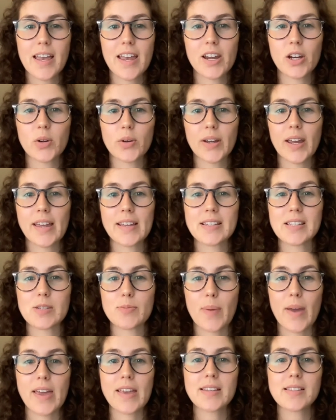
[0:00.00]
and create
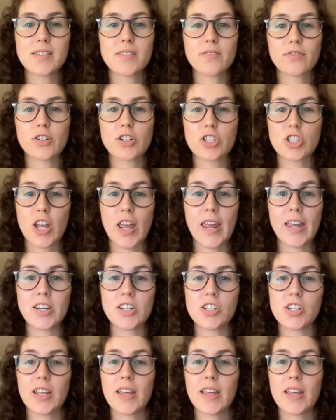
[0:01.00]
space for change